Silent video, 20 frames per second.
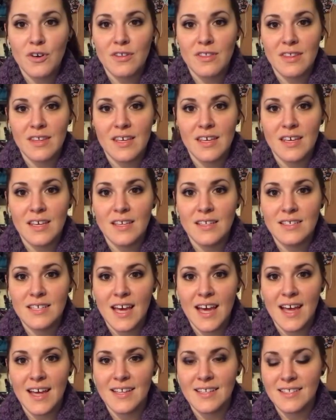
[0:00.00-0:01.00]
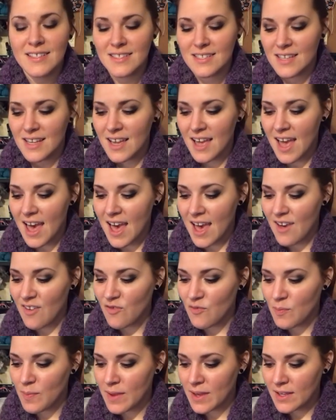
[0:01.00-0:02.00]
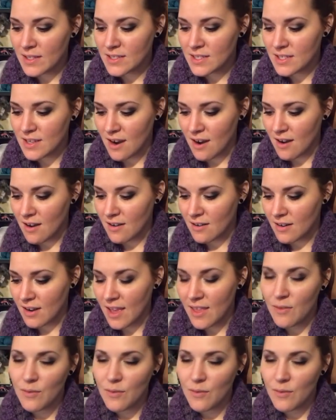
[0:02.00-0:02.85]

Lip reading: the test, I've picked a yarn.